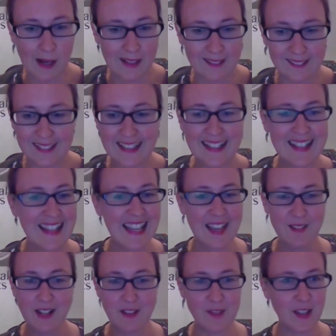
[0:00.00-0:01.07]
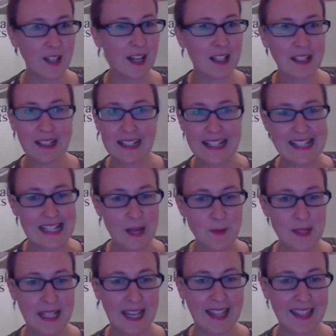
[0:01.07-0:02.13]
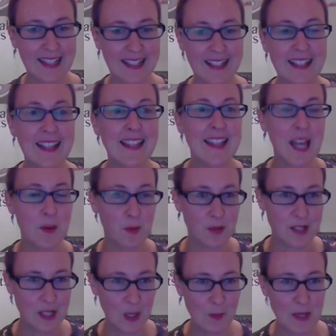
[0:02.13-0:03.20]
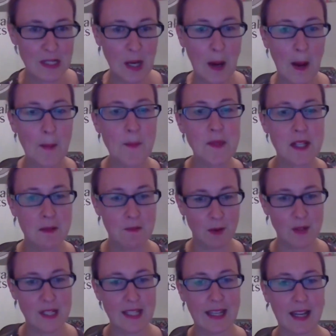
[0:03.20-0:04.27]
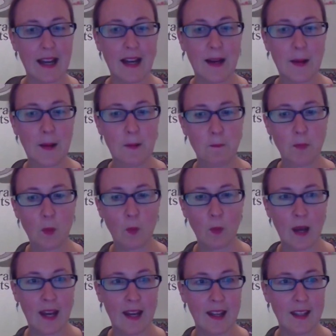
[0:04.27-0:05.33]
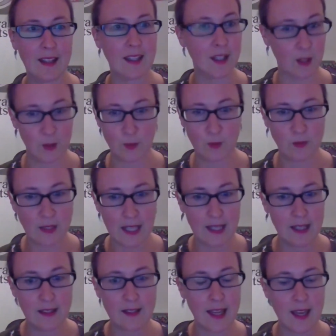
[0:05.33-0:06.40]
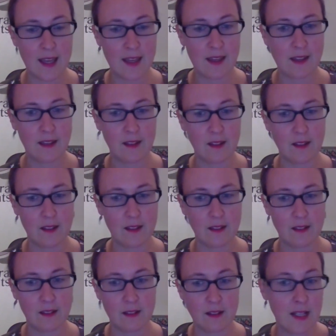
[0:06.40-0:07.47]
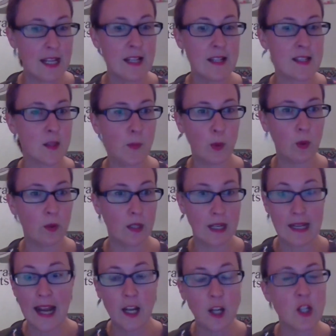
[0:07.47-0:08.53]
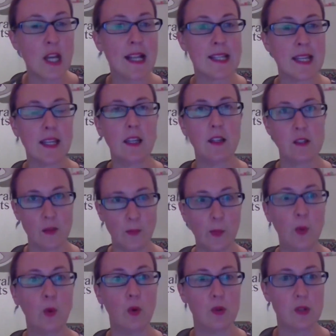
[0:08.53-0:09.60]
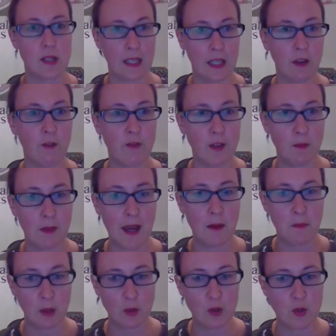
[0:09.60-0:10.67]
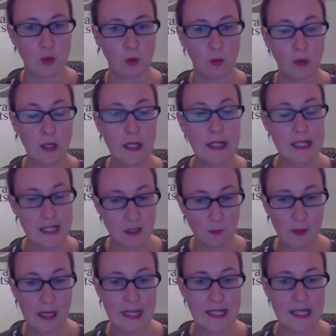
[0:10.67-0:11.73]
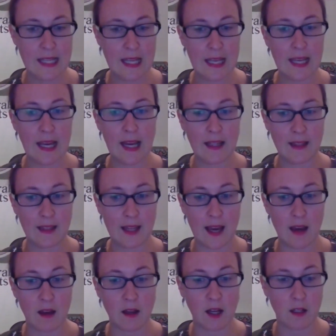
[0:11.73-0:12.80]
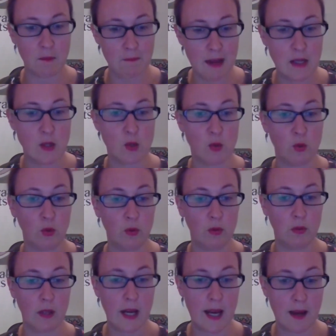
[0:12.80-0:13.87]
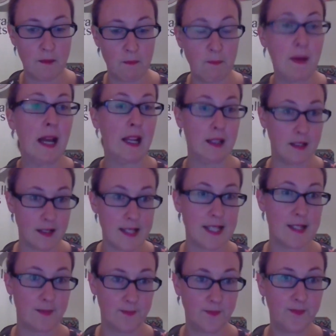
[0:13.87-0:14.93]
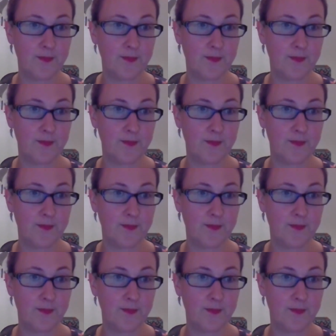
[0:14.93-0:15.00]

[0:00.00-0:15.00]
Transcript: well, even if they cuddle and sleep together, there will still be times in a multi-cat home where they need support. They need energetic support to give them that emotional stability and that kind of mental balance.